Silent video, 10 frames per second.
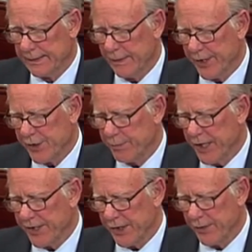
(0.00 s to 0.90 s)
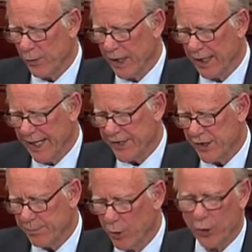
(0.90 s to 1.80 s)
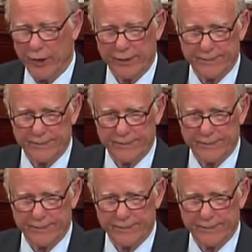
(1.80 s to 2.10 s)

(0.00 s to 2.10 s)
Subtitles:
Mr. President, while I support